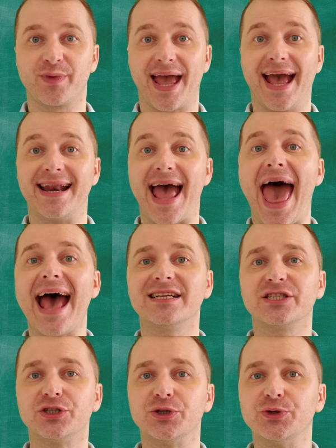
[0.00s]
and
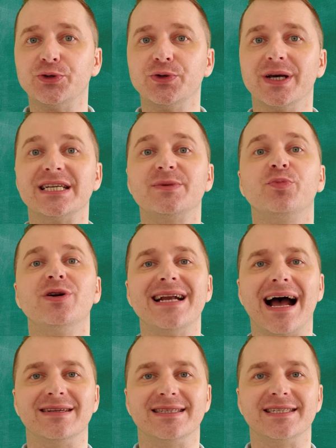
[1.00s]
has to is
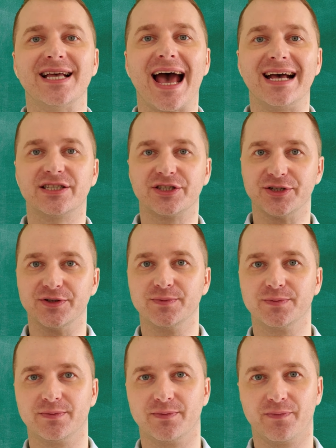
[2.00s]
pronounced as has to.
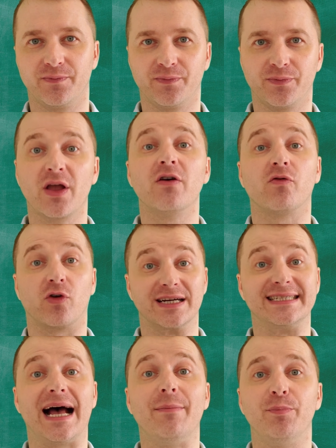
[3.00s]
For
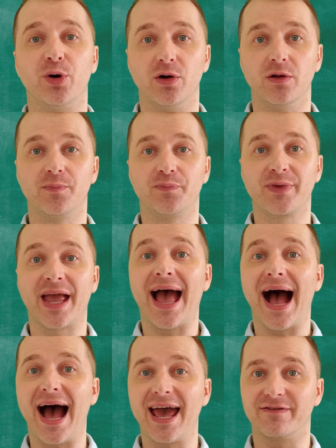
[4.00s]
example,
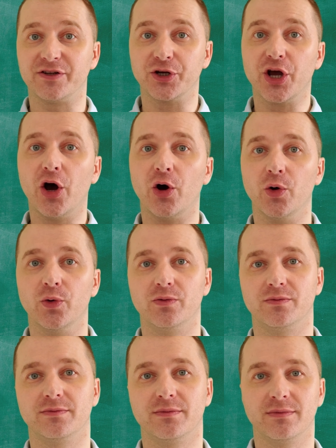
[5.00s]
I have to go.
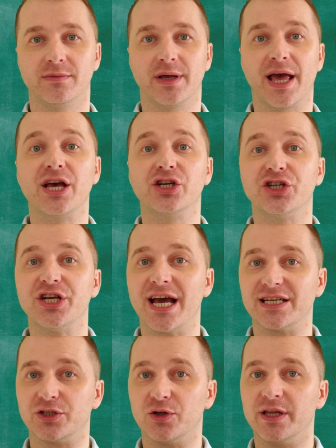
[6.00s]
She
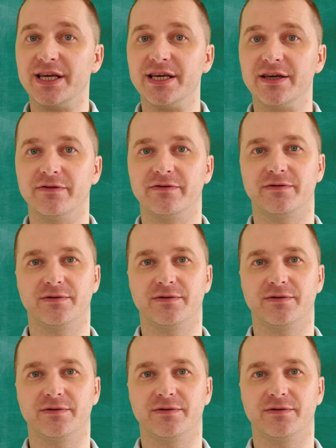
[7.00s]
has to leave.